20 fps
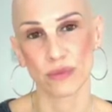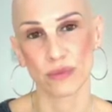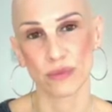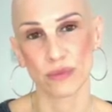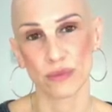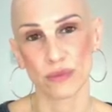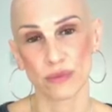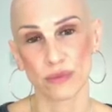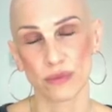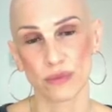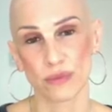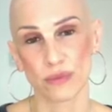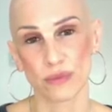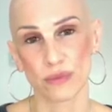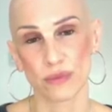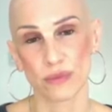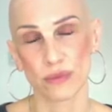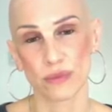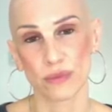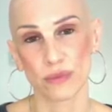
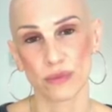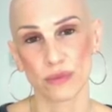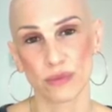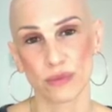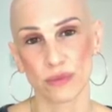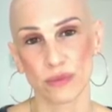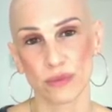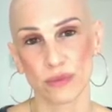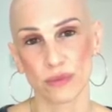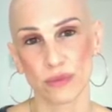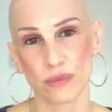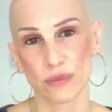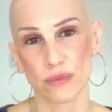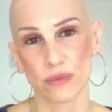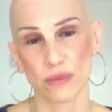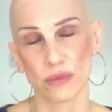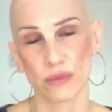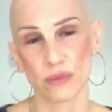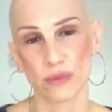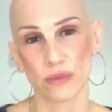
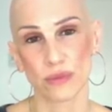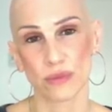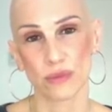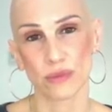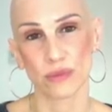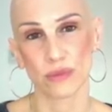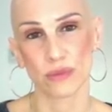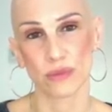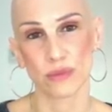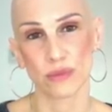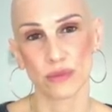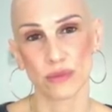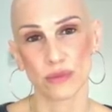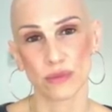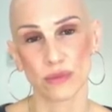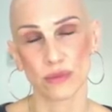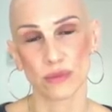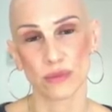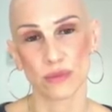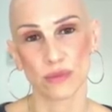
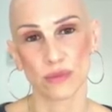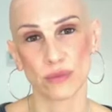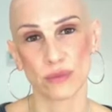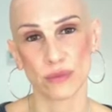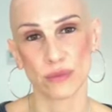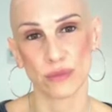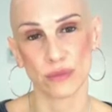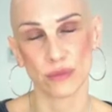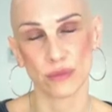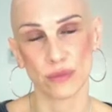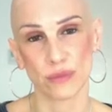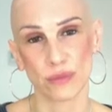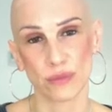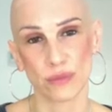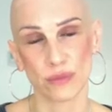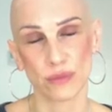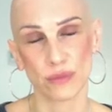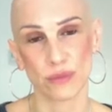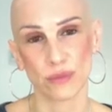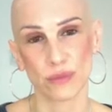
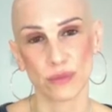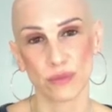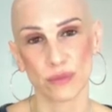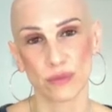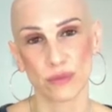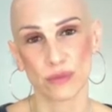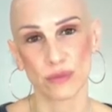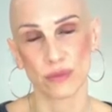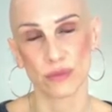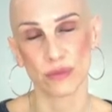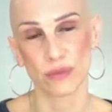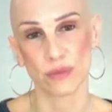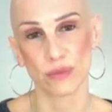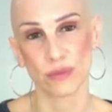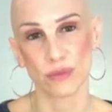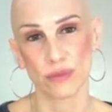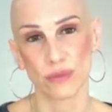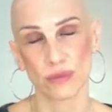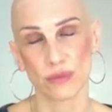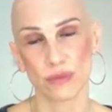
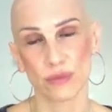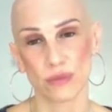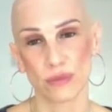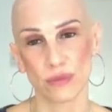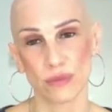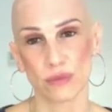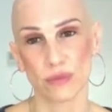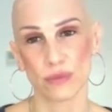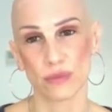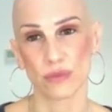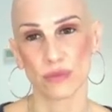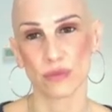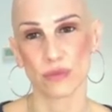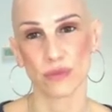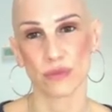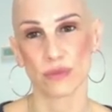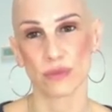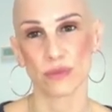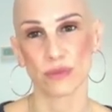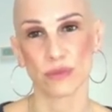
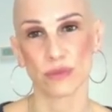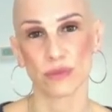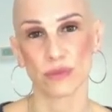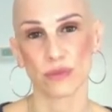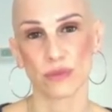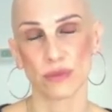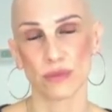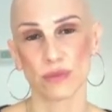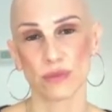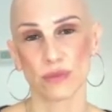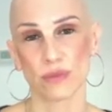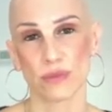The person shown says nothing.